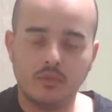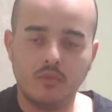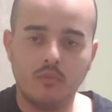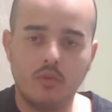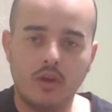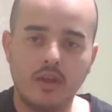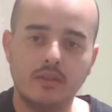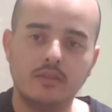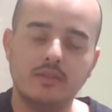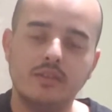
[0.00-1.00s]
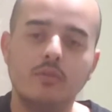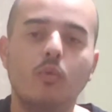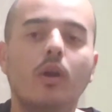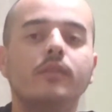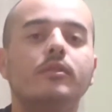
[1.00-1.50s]
you want you
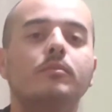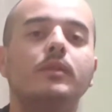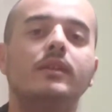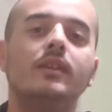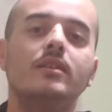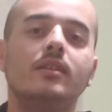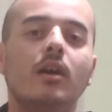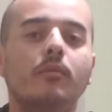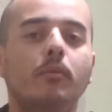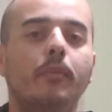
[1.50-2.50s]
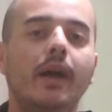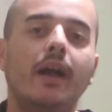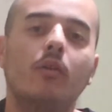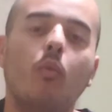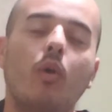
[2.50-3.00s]
want them to keep coming
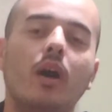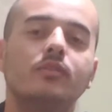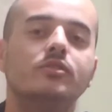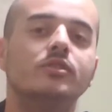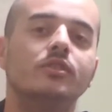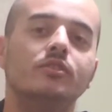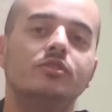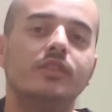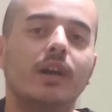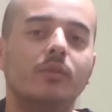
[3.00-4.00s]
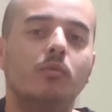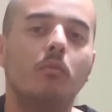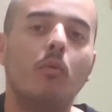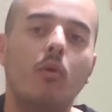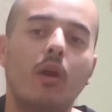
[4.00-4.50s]
back watching your channel
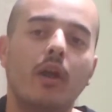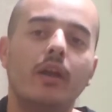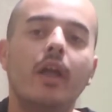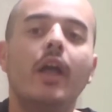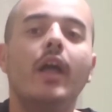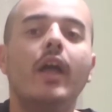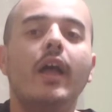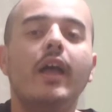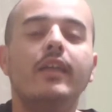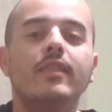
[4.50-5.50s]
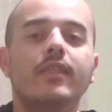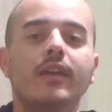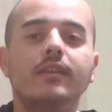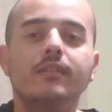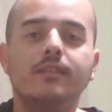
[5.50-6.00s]
more. And
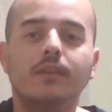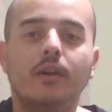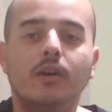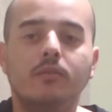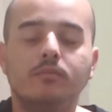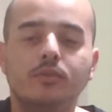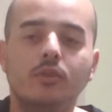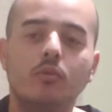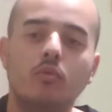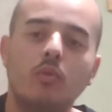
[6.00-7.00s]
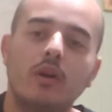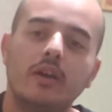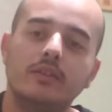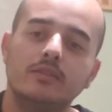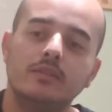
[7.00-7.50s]
then some, you
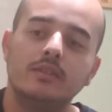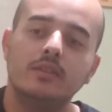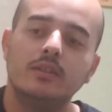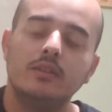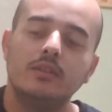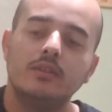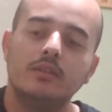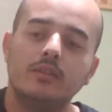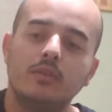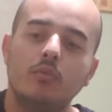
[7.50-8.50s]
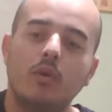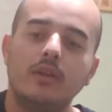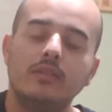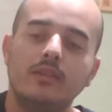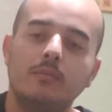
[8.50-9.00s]
want you
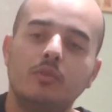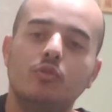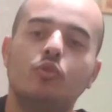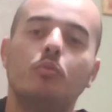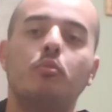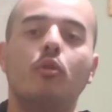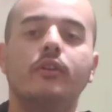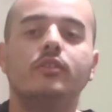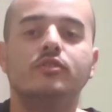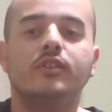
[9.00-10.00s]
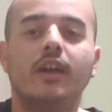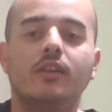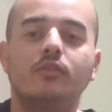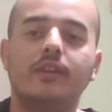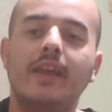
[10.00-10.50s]
want them to support your
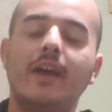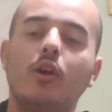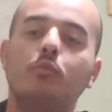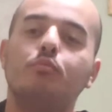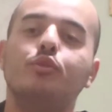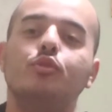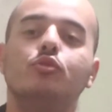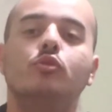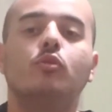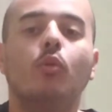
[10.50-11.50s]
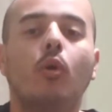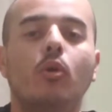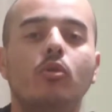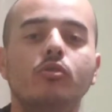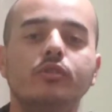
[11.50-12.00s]
channel and help you
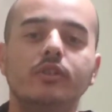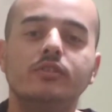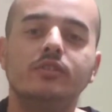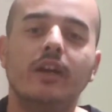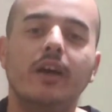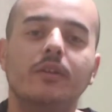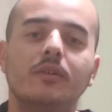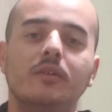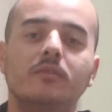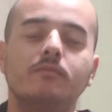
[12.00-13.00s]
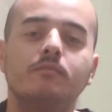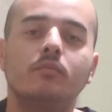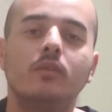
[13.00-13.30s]
grow your channel